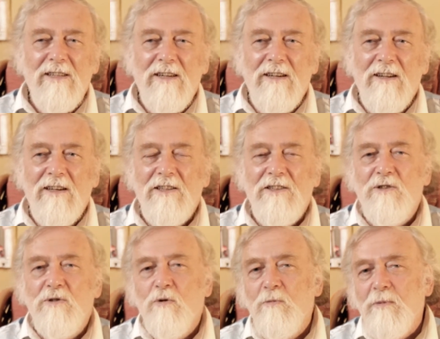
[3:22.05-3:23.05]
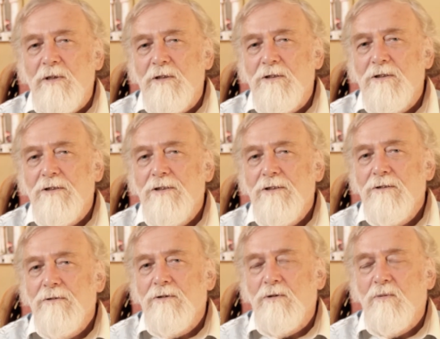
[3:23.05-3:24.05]
lies dormant
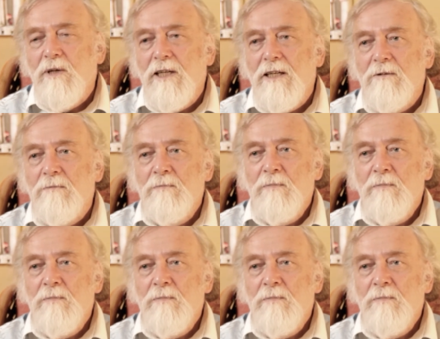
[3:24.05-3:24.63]
for a while.